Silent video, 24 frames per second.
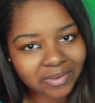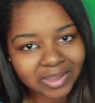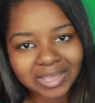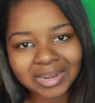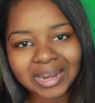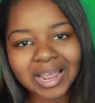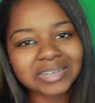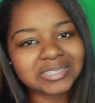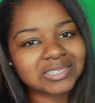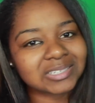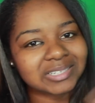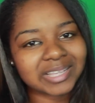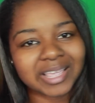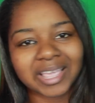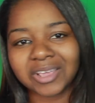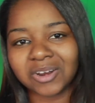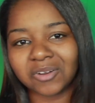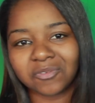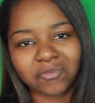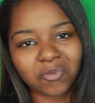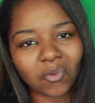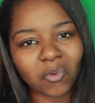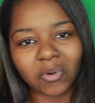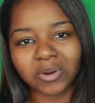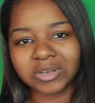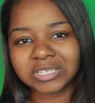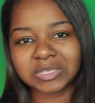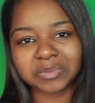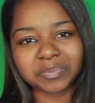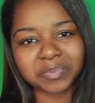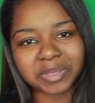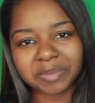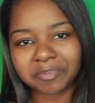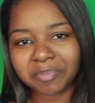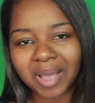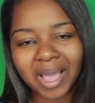and I just can't afford to
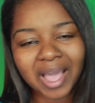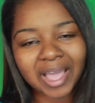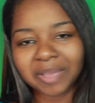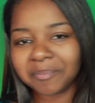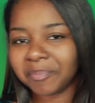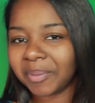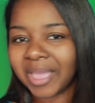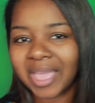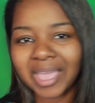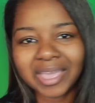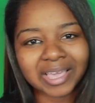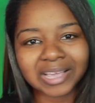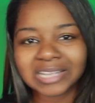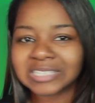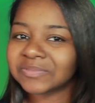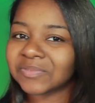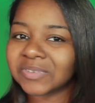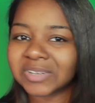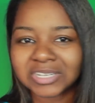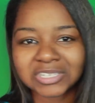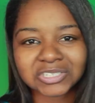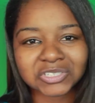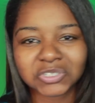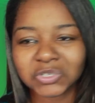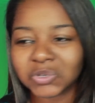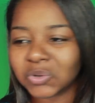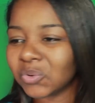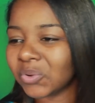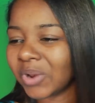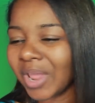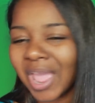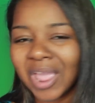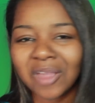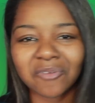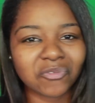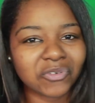be buying pancakes for this dude
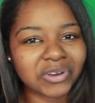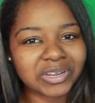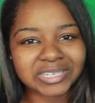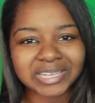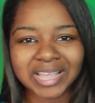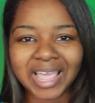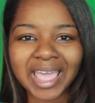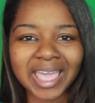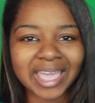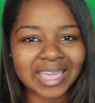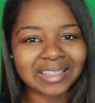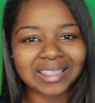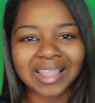every day.